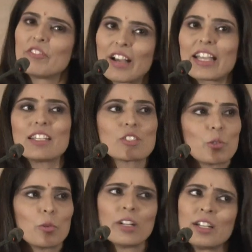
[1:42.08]
Fine,
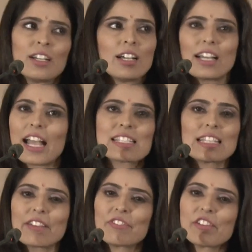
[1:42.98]
so as
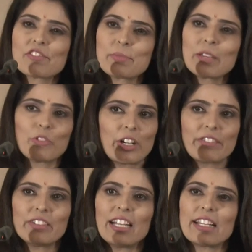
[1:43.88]
life gives me
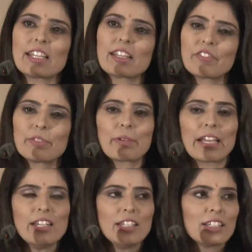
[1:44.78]
whatever, I take it with
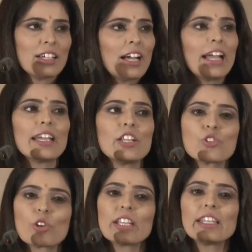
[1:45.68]
pride. I
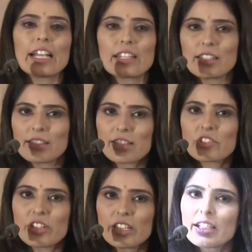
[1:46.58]
enjoyed the IT
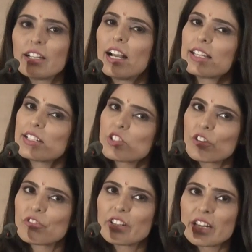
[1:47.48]
industry. I did
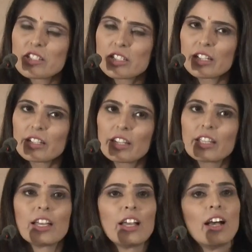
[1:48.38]
software
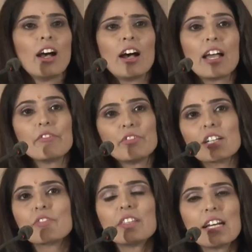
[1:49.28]
engineering. I
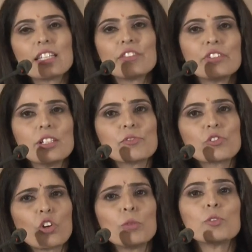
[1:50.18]
worked with IT firms
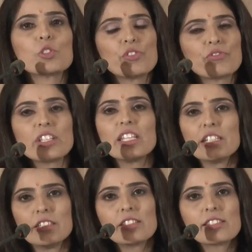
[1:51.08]
for almost 15
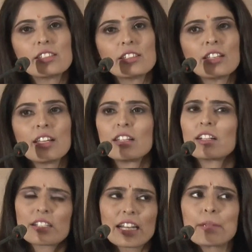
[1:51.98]
years.
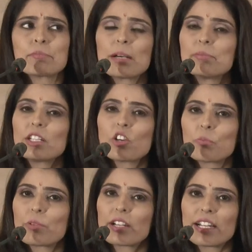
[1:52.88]
Climbed up the
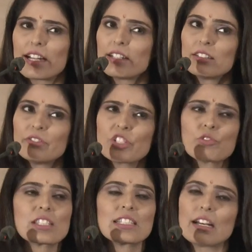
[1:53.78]
corporate ladder, which
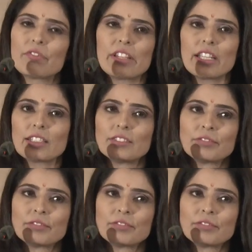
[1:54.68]
was lovely.